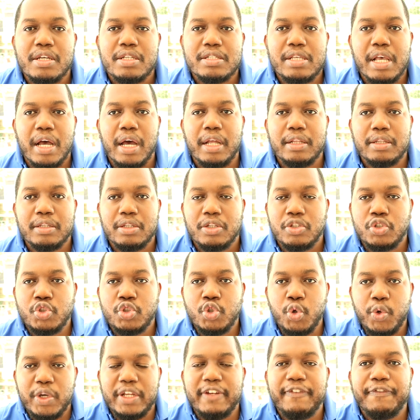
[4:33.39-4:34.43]
So
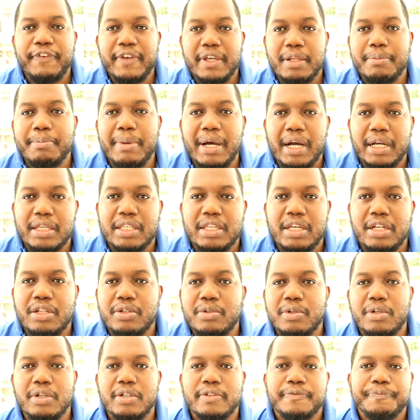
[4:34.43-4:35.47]
doing feedback, you
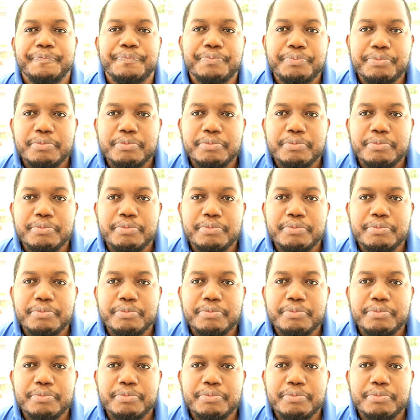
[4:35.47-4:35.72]
know,